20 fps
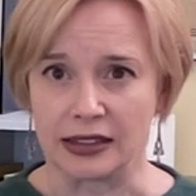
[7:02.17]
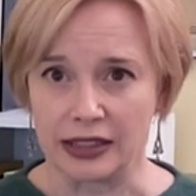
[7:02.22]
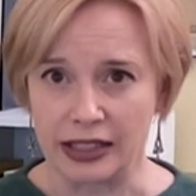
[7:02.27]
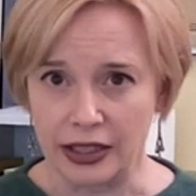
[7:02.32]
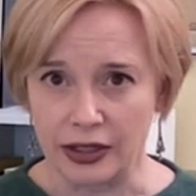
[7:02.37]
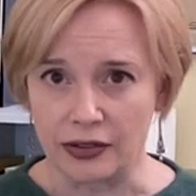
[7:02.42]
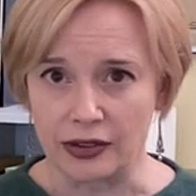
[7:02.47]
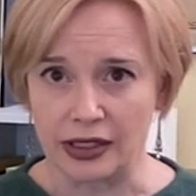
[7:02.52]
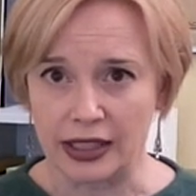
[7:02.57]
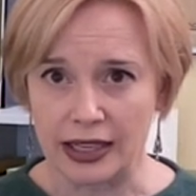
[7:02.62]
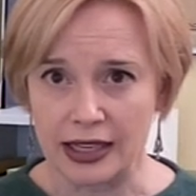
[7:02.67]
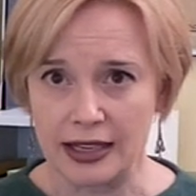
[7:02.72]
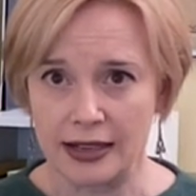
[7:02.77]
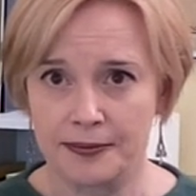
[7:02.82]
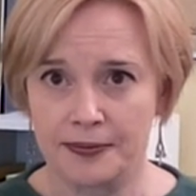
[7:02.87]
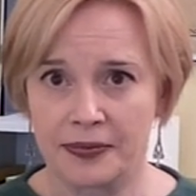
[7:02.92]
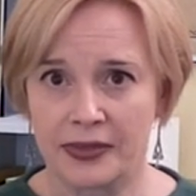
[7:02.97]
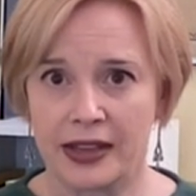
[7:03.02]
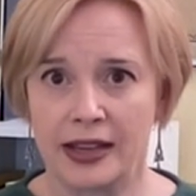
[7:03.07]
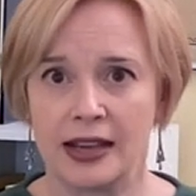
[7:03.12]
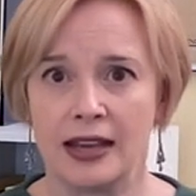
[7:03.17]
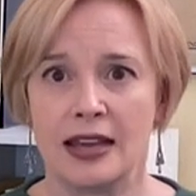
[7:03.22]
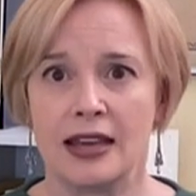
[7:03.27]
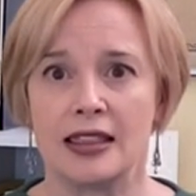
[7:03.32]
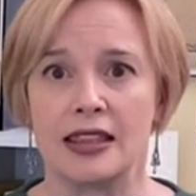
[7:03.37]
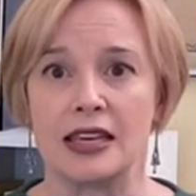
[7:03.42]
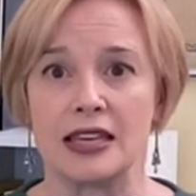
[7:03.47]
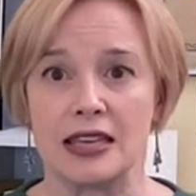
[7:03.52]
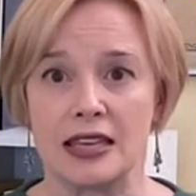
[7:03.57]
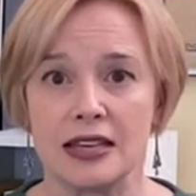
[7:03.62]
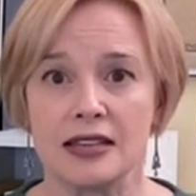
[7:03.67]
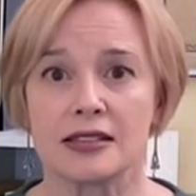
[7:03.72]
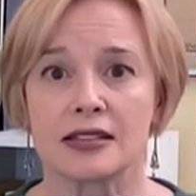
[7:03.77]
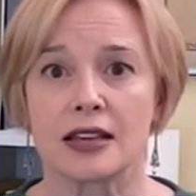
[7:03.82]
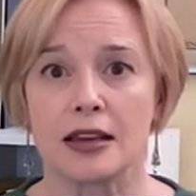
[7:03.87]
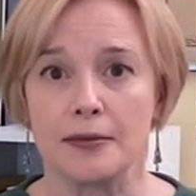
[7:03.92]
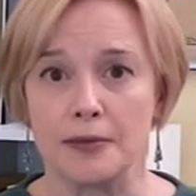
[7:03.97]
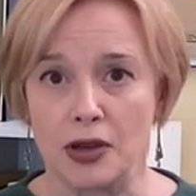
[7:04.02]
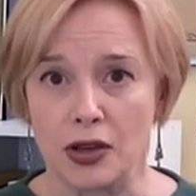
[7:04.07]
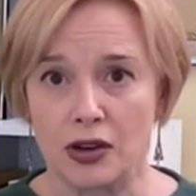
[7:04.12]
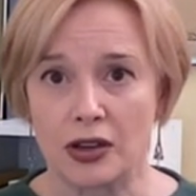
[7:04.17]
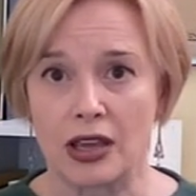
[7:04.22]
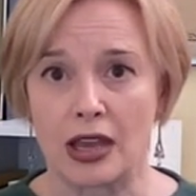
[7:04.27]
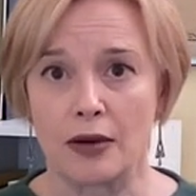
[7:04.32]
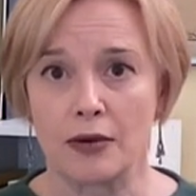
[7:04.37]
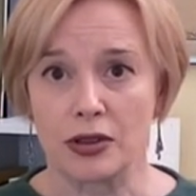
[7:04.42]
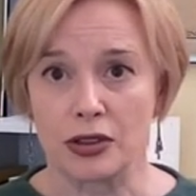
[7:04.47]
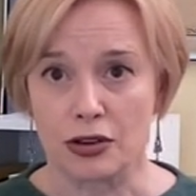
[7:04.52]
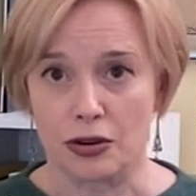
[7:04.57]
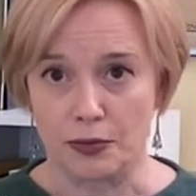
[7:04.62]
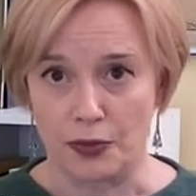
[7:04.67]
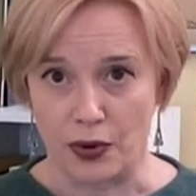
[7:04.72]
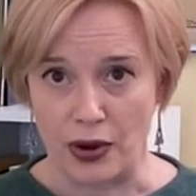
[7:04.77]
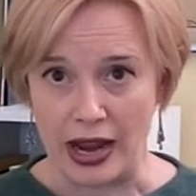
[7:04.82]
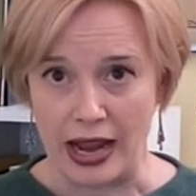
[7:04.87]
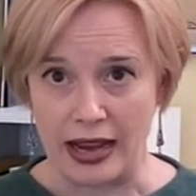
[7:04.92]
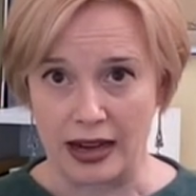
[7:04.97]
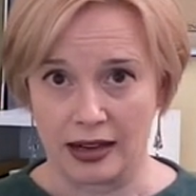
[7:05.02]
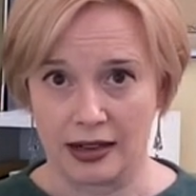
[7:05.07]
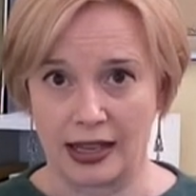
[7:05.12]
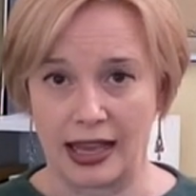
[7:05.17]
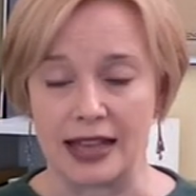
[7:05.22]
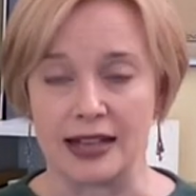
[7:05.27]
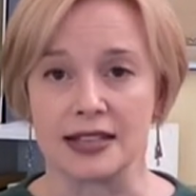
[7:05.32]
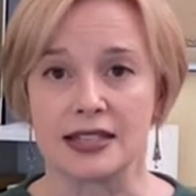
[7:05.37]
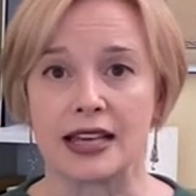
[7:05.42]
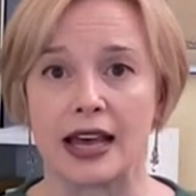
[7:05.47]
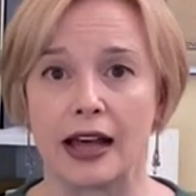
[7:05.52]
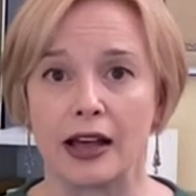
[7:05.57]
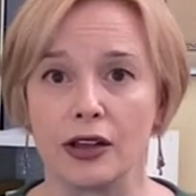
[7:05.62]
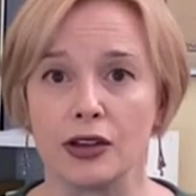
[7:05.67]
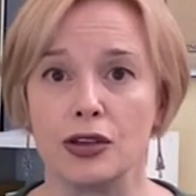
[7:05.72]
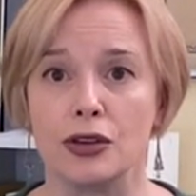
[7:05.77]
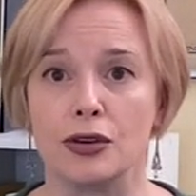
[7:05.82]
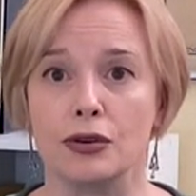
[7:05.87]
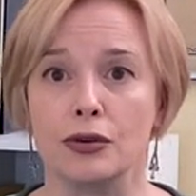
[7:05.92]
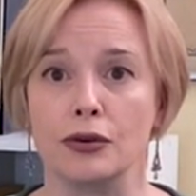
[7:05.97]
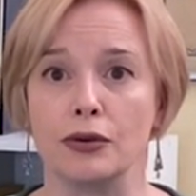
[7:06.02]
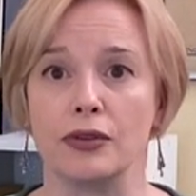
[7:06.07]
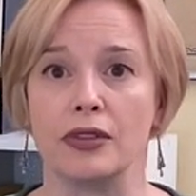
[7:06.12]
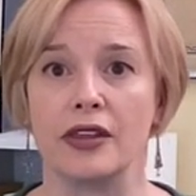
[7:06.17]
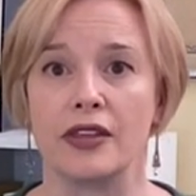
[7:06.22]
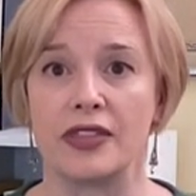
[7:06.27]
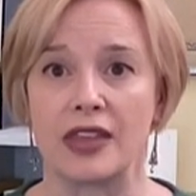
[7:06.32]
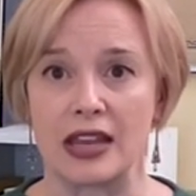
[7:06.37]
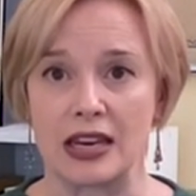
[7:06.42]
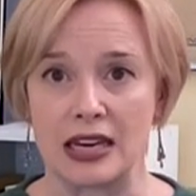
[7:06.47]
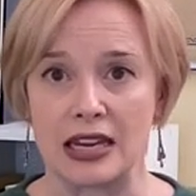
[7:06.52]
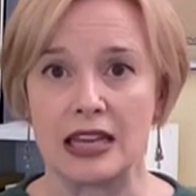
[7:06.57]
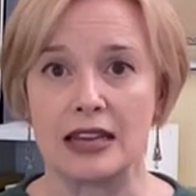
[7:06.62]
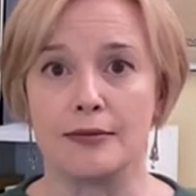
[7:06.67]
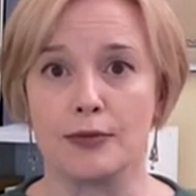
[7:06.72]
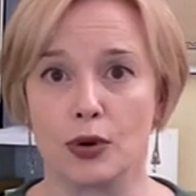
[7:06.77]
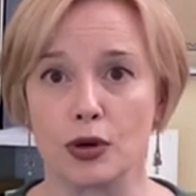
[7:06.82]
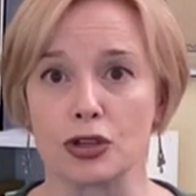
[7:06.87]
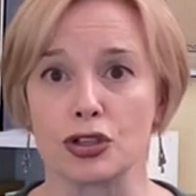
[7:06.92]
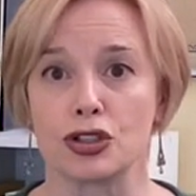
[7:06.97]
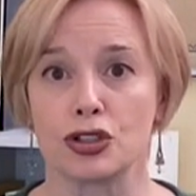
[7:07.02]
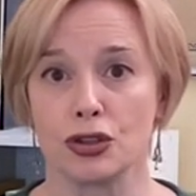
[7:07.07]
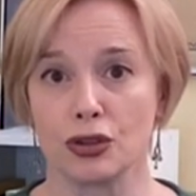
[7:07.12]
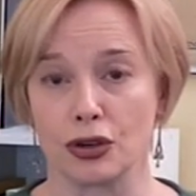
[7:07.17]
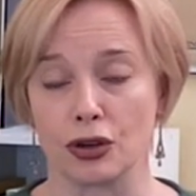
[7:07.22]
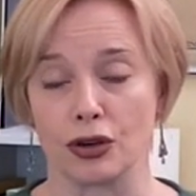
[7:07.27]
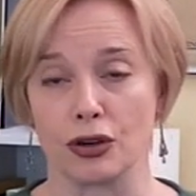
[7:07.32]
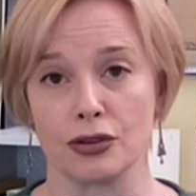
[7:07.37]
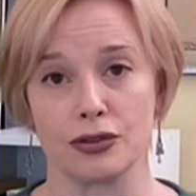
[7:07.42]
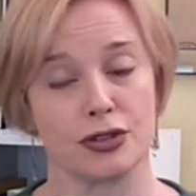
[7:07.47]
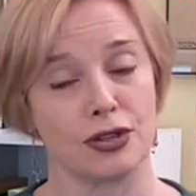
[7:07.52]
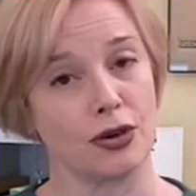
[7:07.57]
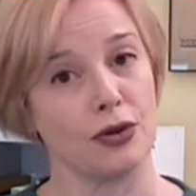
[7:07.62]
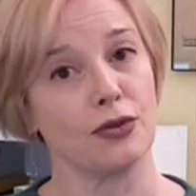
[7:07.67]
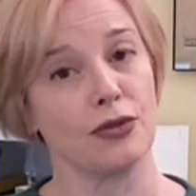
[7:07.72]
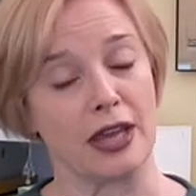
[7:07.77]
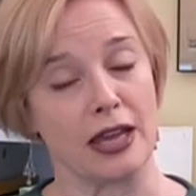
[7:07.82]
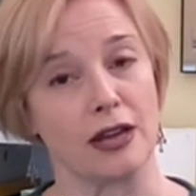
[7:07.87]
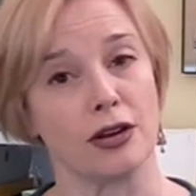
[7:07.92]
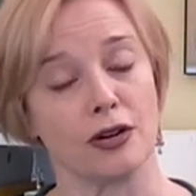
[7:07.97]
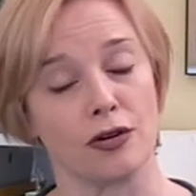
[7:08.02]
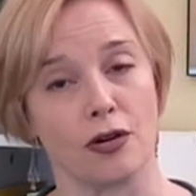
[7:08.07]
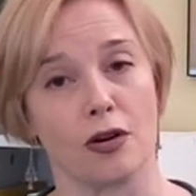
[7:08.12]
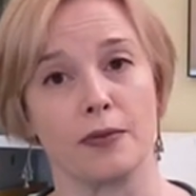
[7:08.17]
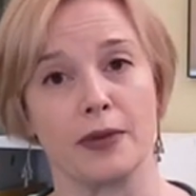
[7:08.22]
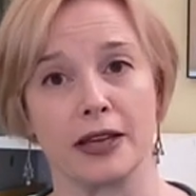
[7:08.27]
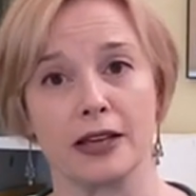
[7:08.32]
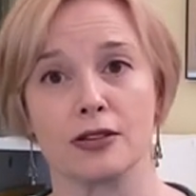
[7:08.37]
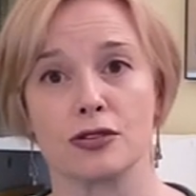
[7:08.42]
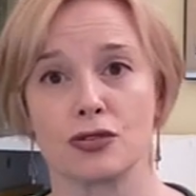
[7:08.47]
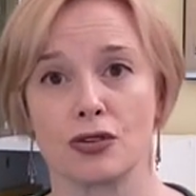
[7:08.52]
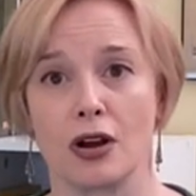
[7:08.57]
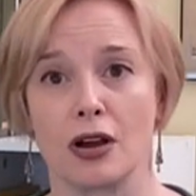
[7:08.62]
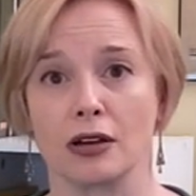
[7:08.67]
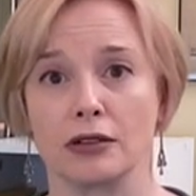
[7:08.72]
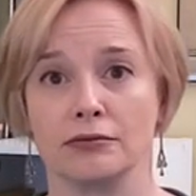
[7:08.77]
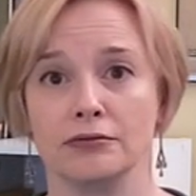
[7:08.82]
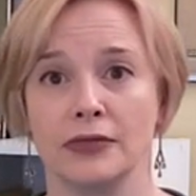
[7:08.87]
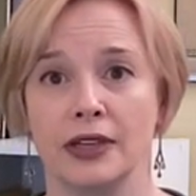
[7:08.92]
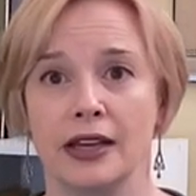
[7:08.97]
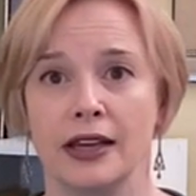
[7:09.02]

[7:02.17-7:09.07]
literally. The yeast communicate with your brain and tell you that they need more sugar so they can grow big and strong.